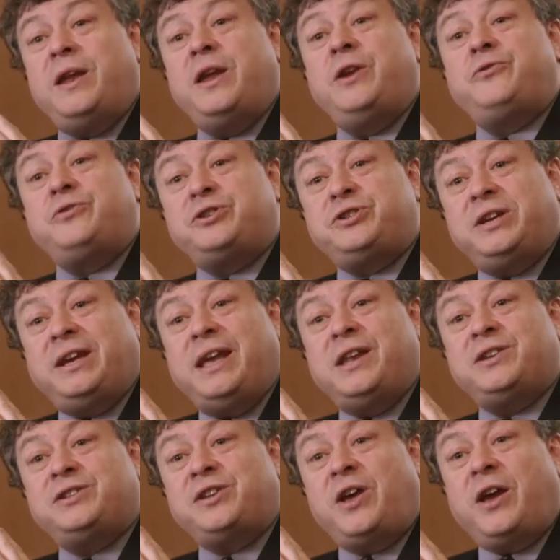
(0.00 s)
and interesting
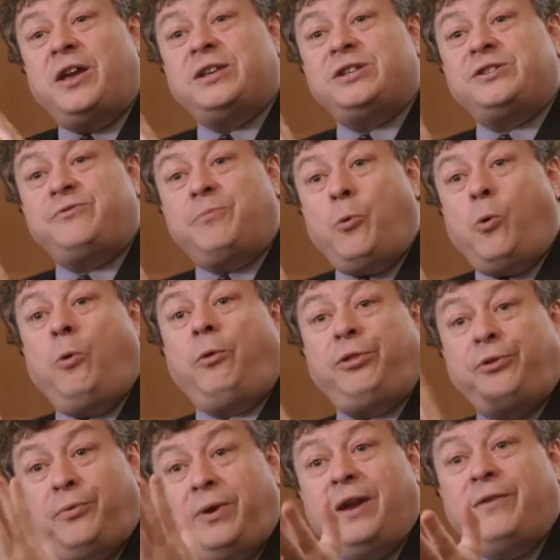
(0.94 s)
insights from all
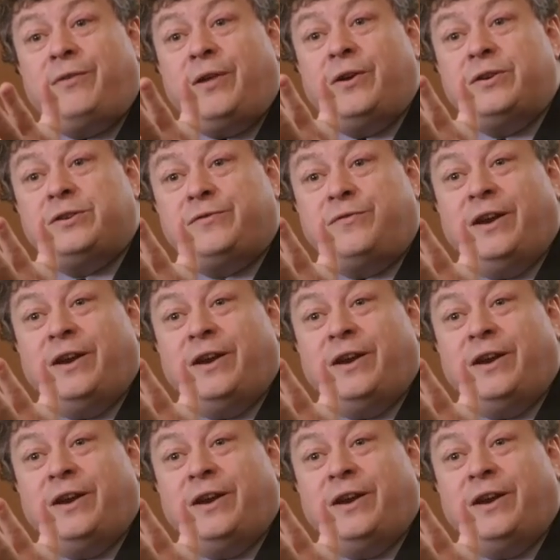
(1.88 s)
three of those